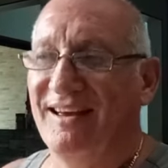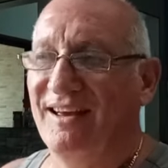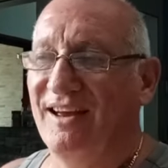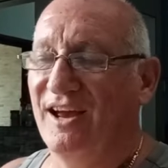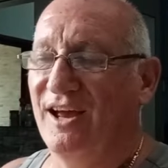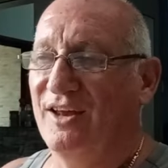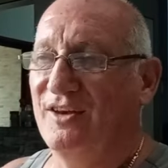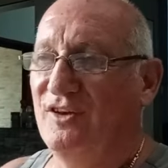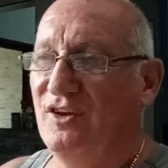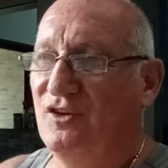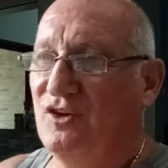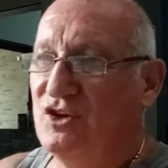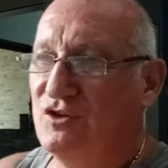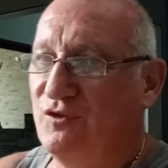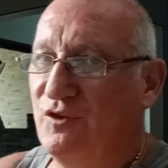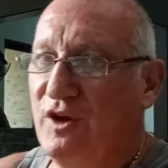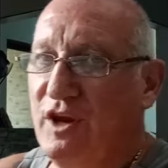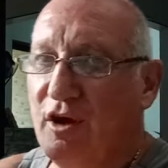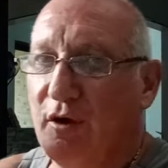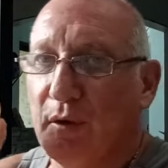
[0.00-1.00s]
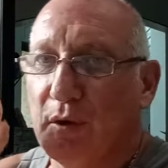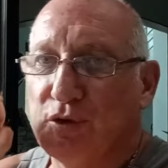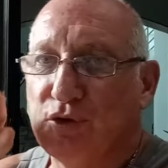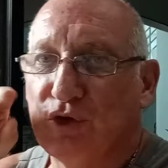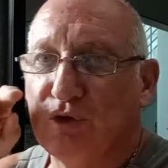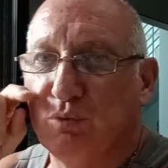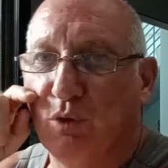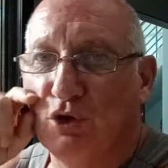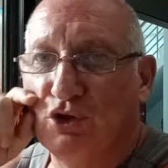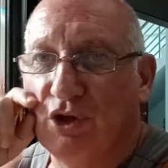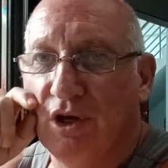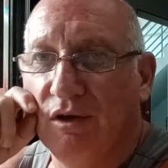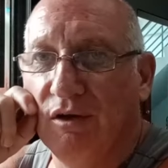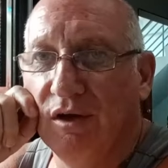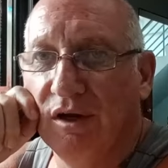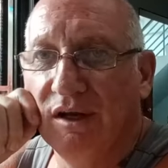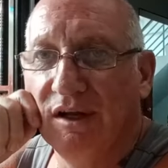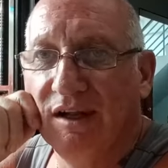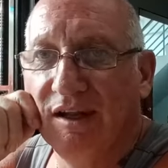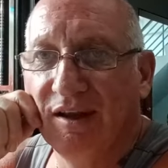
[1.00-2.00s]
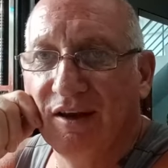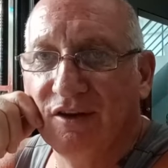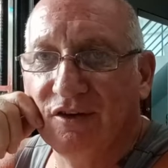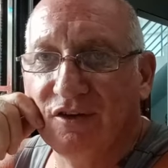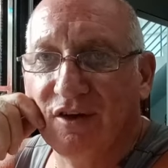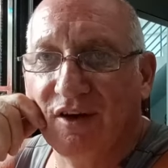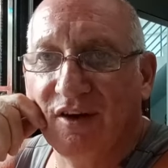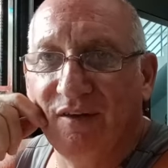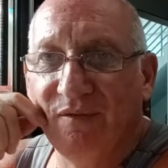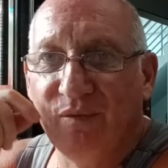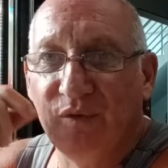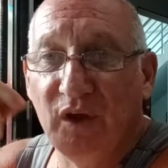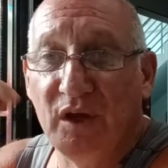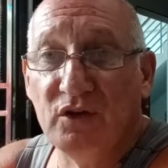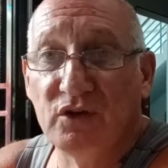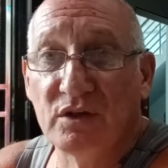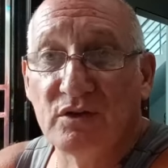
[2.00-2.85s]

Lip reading: This video I was just watching, he